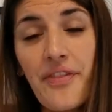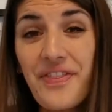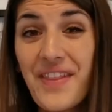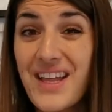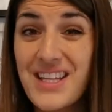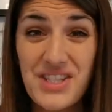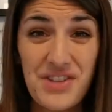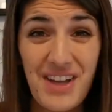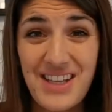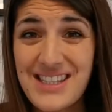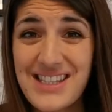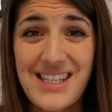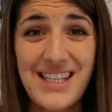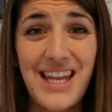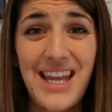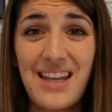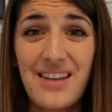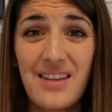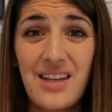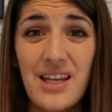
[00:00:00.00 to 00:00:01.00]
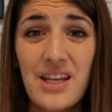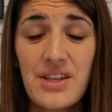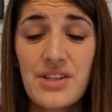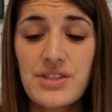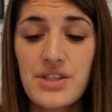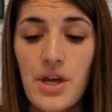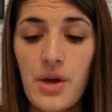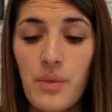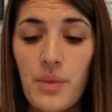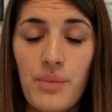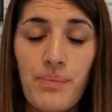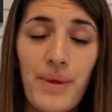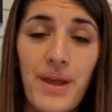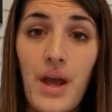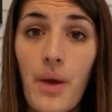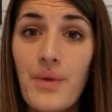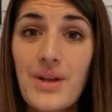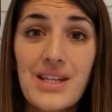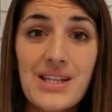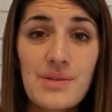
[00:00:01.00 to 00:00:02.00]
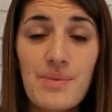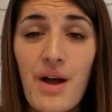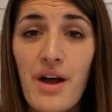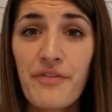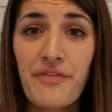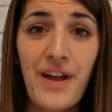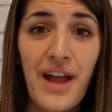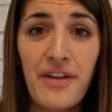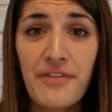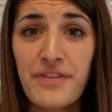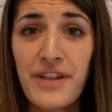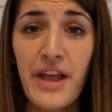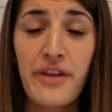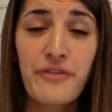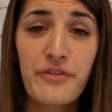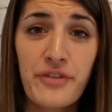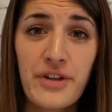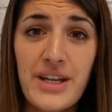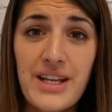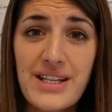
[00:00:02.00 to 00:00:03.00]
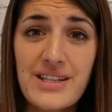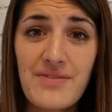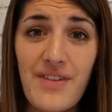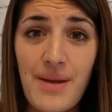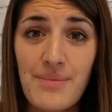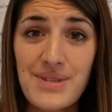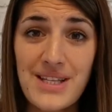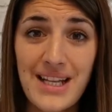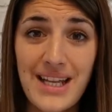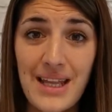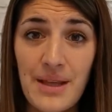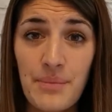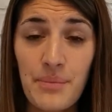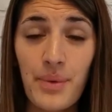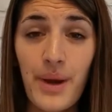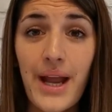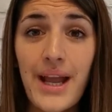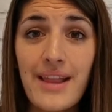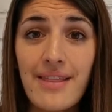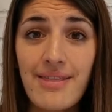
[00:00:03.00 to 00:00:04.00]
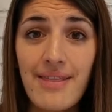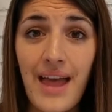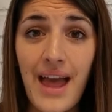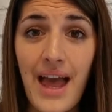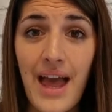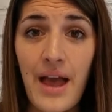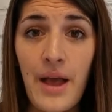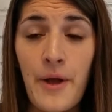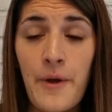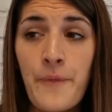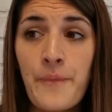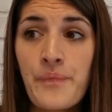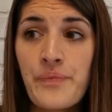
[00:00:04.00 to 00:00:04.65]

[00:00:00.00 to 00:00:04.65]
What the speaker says: That's threatening. So we'll be going into our fight, flight, freeze reptilian brain there.